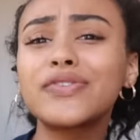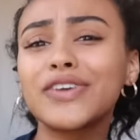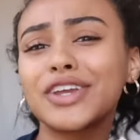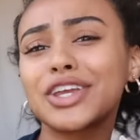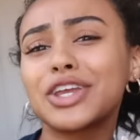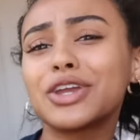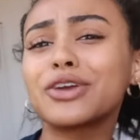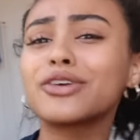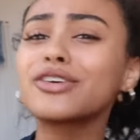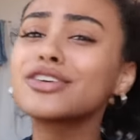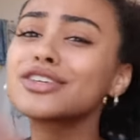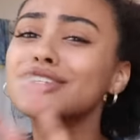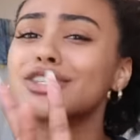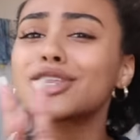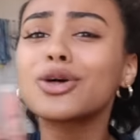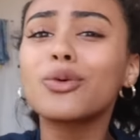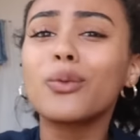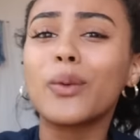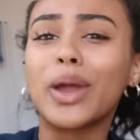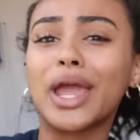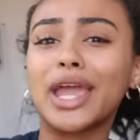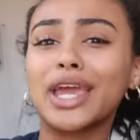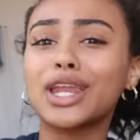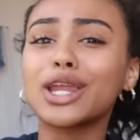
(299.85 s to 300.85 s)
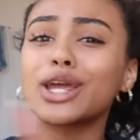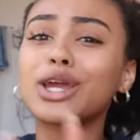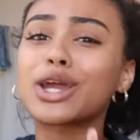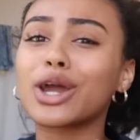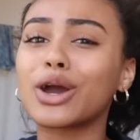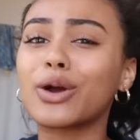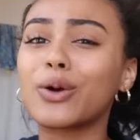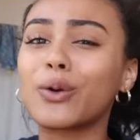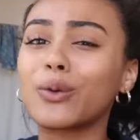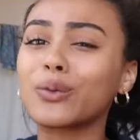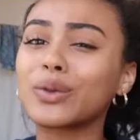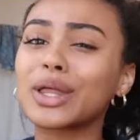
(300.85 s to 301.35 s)
figure is the way to
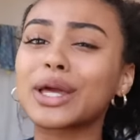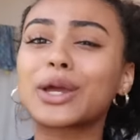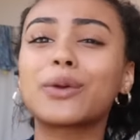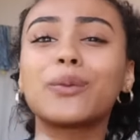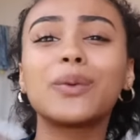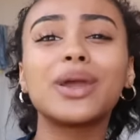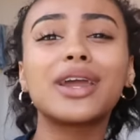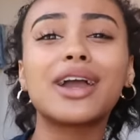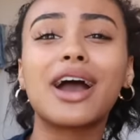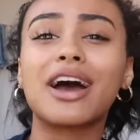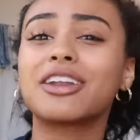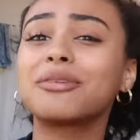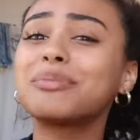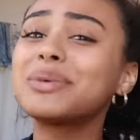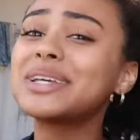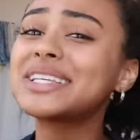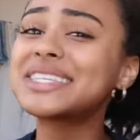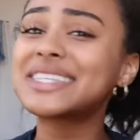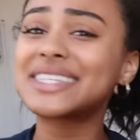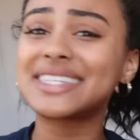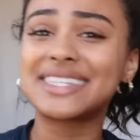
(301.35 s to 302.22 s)
go. Like we gotta be